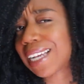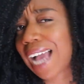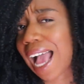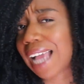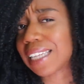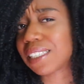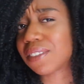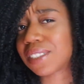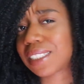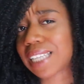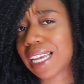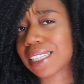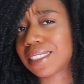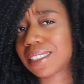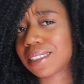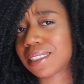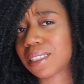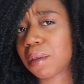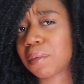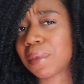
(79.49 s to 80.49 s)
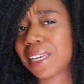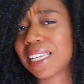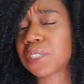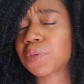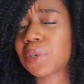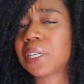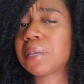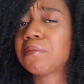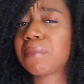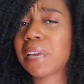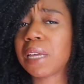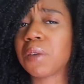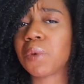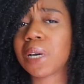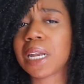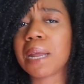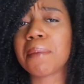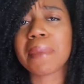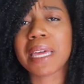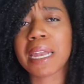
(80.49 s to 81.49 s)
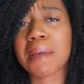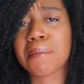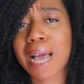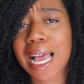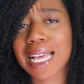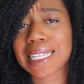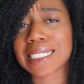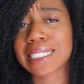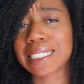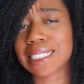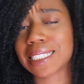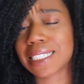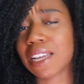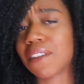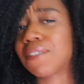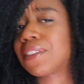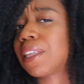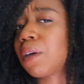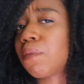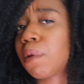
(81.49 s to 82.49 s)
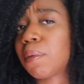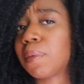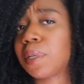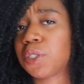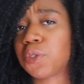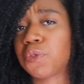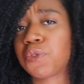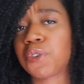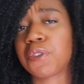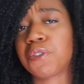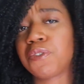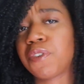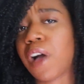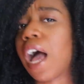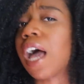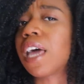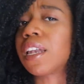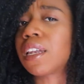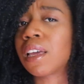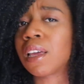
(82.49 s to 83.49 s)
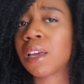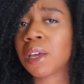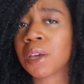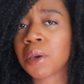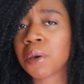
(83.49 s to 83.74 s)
kind of sexism is when men want to minimize the stuff that women do for fun,